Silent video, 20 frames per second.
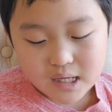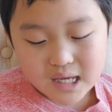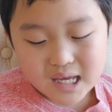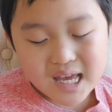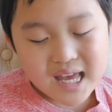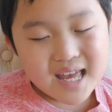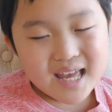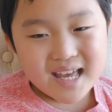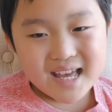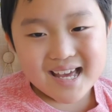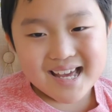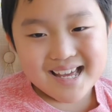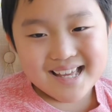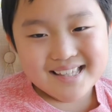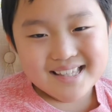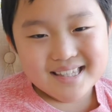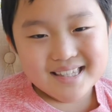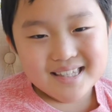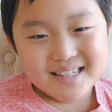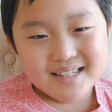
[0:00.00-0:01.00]

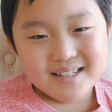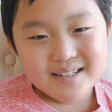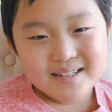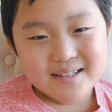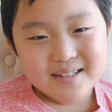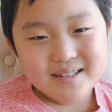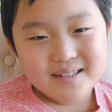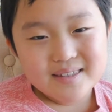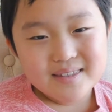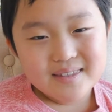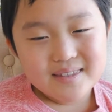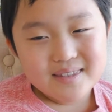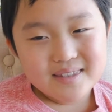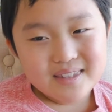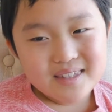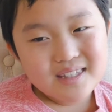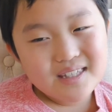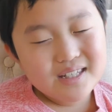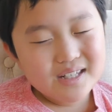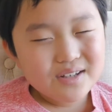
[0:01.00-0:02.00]
And
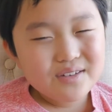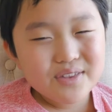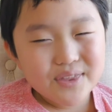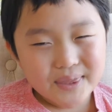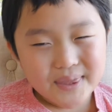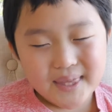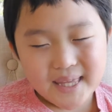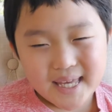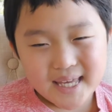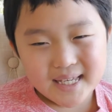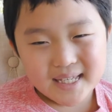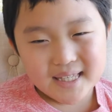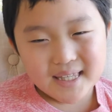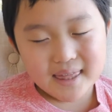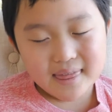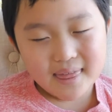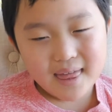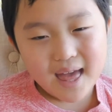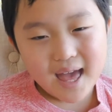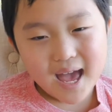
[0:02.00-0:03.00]
do you
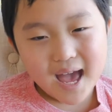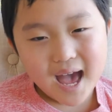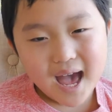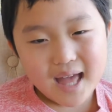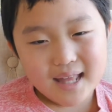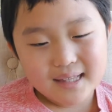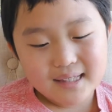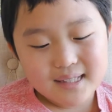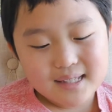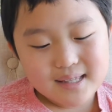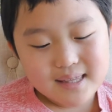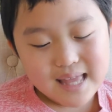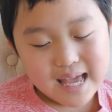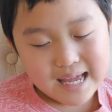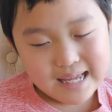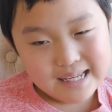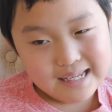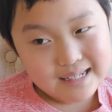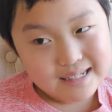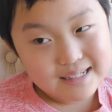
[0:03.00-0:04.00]
think that
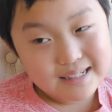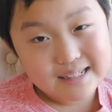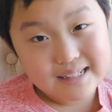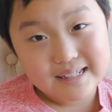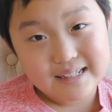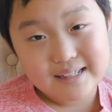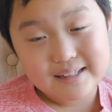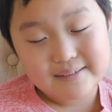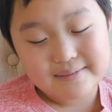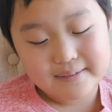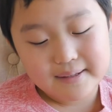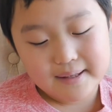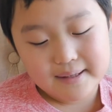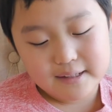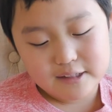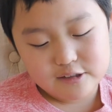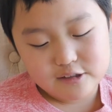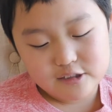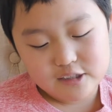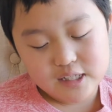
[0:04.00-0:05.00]
it is in
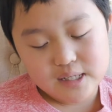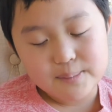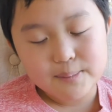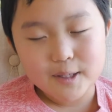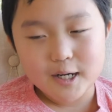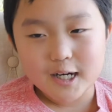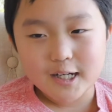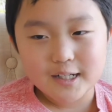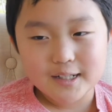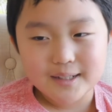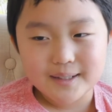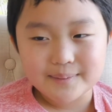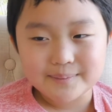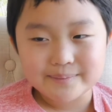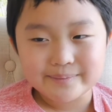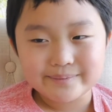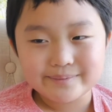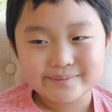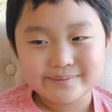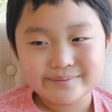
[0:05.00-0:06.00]
the sea
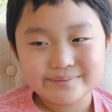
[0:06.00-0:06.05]
bottom?